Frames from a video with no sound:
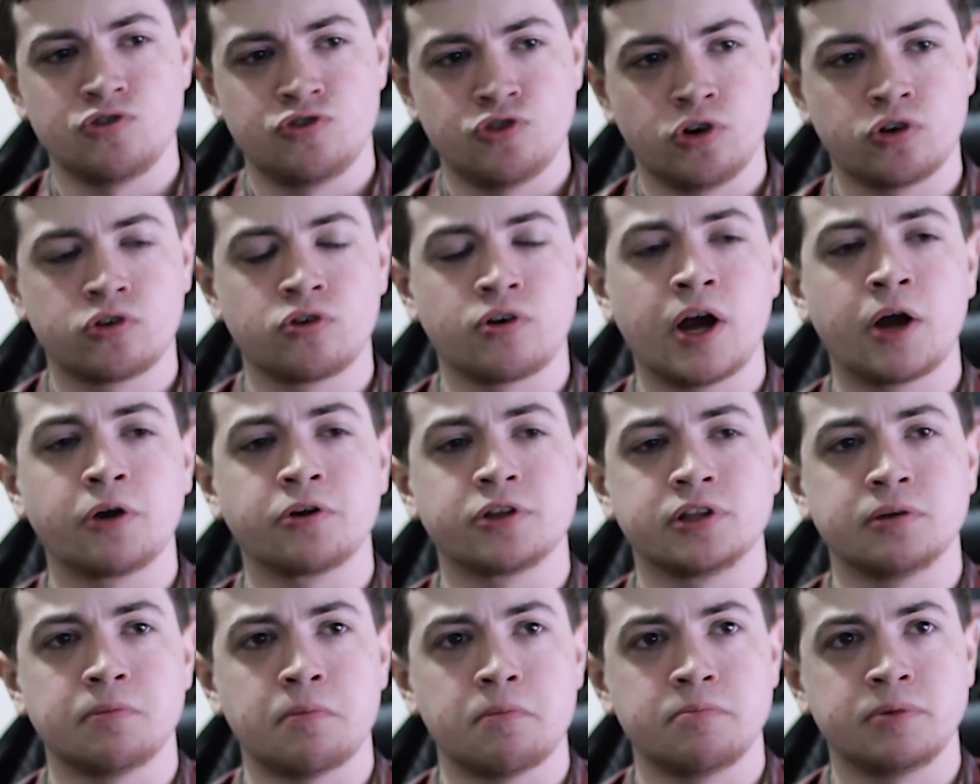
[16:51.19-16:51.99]
joke
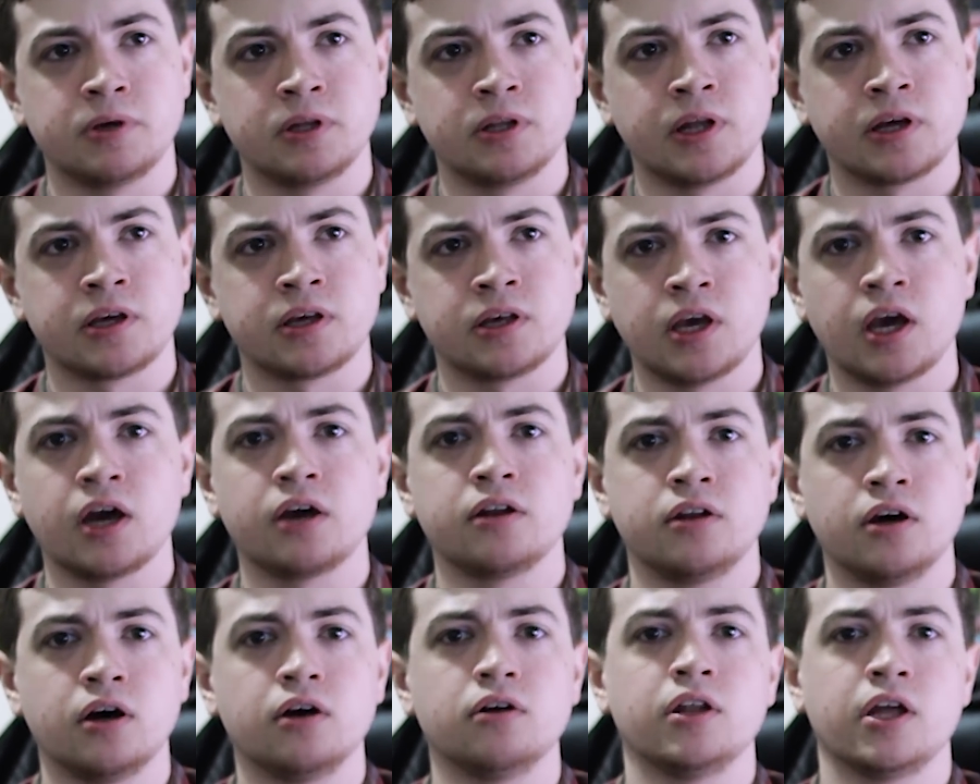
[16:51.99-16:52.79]
around with him and be like,
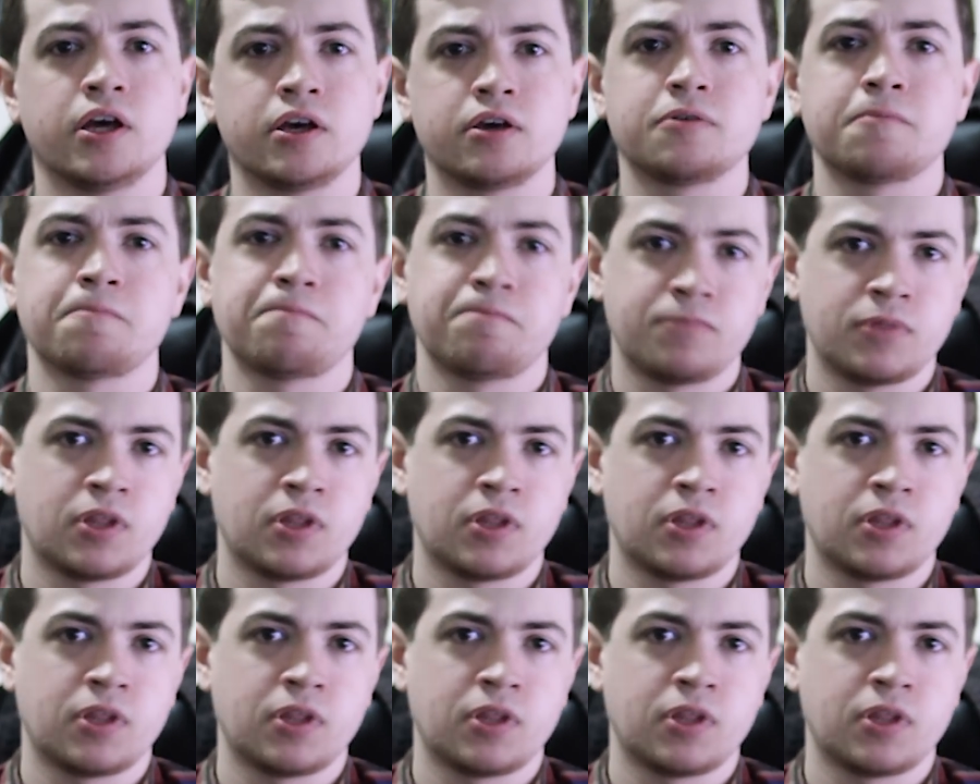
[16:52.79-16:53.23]
yeah, no, like